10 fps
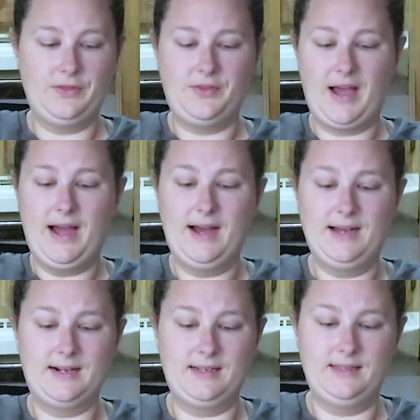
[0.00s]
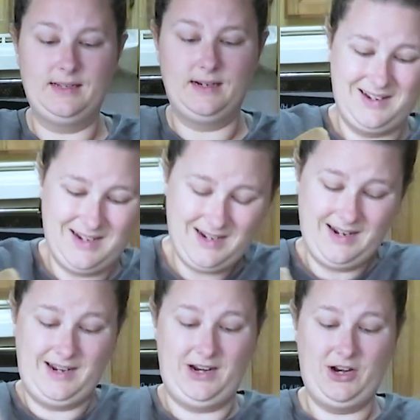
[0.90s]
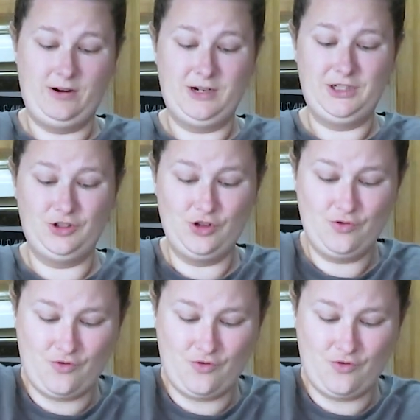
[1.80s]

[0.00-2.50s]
that, and then here's the